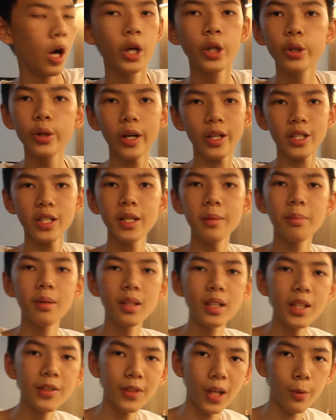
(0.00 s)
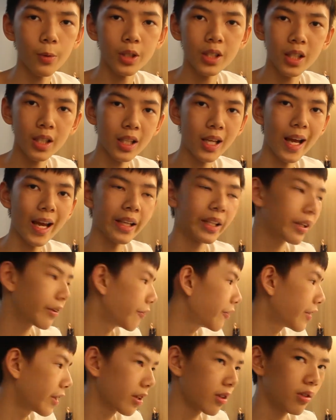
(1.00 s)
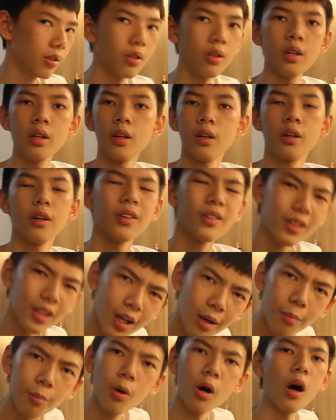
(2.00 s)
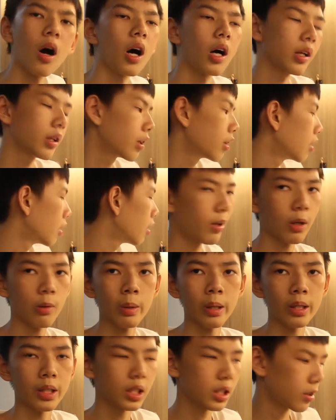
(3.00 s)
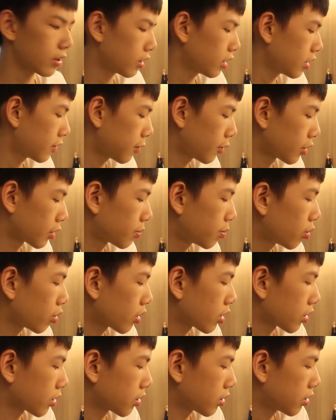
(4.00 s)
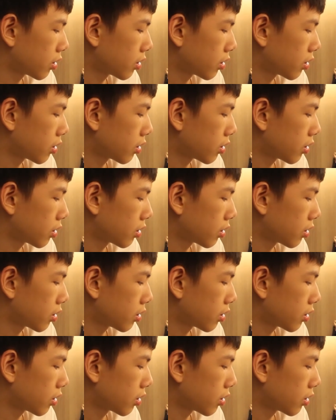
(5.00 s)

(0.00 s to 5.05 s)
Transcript: You actually believed I was gonna end the video? Come on! By the way, this phone is broken.